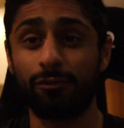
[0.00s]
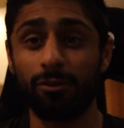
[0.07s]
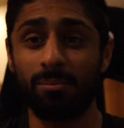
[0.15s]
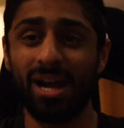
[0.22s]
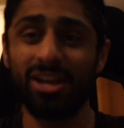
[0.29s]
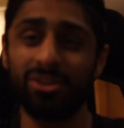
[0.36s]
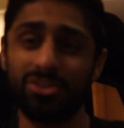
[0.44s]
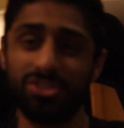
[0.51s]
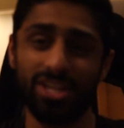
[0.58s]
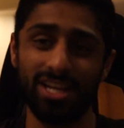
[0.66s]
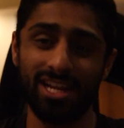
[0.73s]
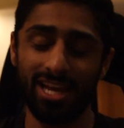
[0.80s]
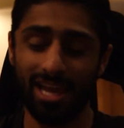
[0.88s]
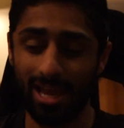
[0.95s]
from my
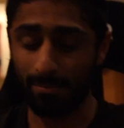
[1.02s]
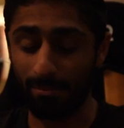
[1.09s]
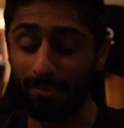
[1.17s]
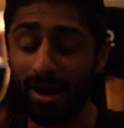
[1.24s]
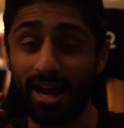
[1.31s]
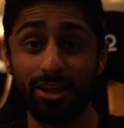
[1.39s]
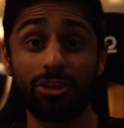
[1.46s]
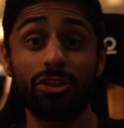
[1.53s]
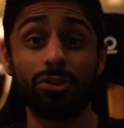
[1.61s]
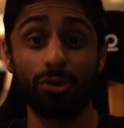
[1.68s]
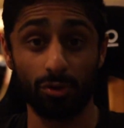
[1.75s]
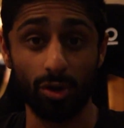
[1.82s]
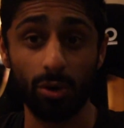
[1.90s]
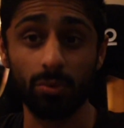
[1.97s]
understanding and my
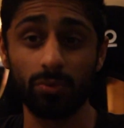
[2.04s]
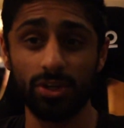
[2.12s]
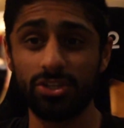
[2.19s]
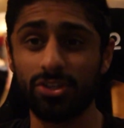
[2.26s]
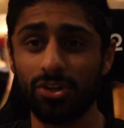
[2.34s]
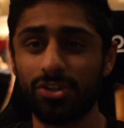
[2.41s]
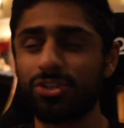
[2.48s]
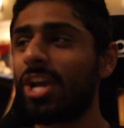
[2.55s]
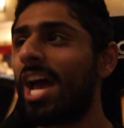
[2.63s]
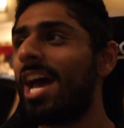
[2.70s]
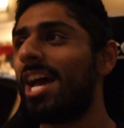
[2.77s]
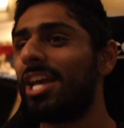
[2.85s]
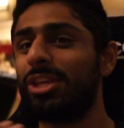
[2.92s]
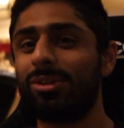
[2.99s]
thorough research,
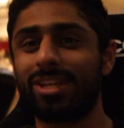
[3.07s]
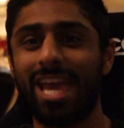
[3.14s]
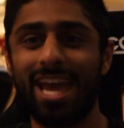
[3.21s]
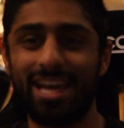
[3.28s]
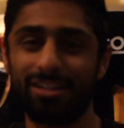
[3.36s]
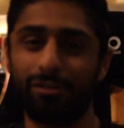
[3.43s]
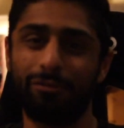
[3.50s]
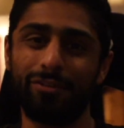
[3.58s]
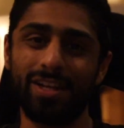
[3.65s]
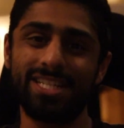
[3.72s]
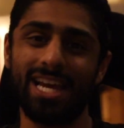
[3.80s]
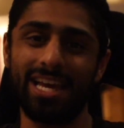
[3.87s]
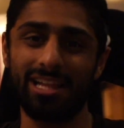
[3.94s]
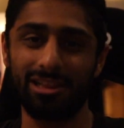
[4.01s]
you can't
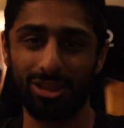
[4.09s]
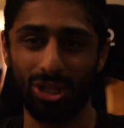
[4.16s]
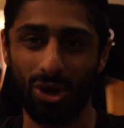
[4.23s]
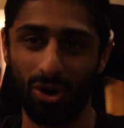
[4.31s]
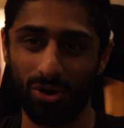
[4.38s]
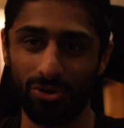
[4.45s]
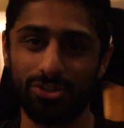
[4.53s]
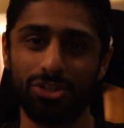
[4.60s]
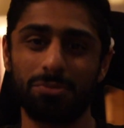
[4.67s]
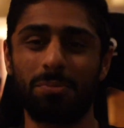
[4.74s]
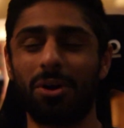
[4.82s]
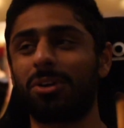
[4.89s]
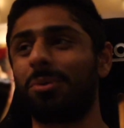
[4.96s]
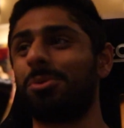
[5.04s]
fit a large
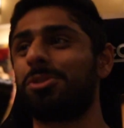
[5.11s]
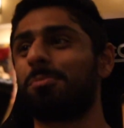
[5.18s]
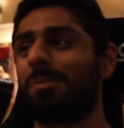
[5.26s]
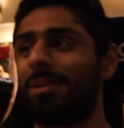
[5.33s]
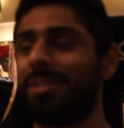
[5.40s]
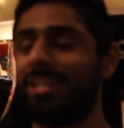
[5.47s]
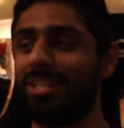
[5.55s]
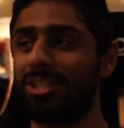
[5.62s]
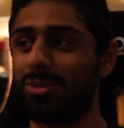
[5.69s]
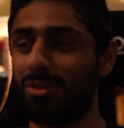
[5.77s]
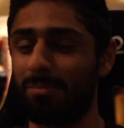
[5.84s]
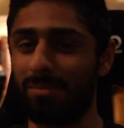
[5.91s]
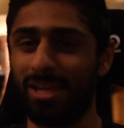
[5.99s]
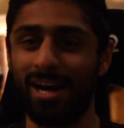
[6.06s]
Sparaco Sprint
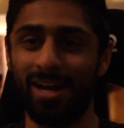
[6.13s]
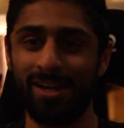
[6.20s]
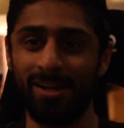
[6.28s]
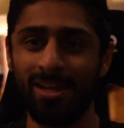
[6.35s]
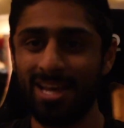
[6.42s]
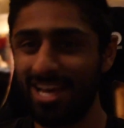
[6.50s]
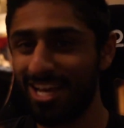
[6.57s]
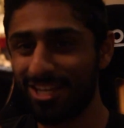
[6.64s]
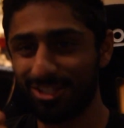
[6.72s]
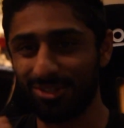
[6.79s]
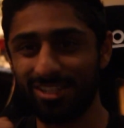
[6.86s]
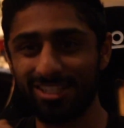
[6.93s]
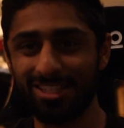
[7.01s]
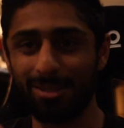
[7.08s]
into the Miata,
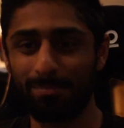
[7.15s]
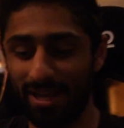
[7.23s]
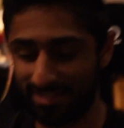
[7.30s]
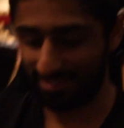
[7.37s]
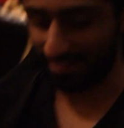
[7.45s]
so this is the best